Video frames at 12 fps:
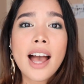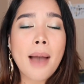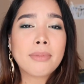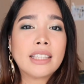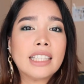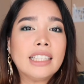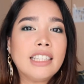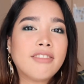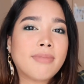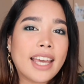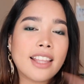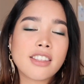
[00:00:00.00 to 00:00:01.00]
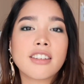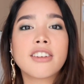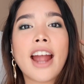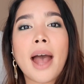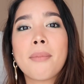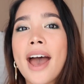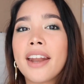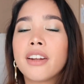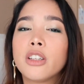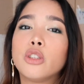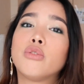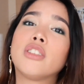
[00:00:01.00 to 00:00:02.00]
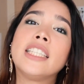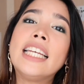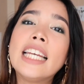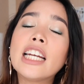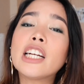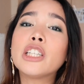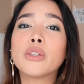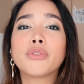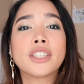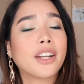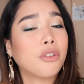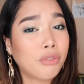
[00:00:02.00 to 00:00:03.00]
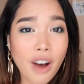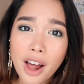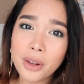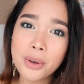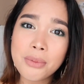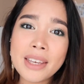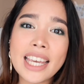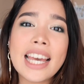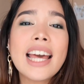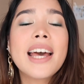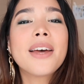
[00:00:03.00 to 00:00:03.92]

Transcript: I'm gonna leave my Instagram handle over here. Don't forget to follow me.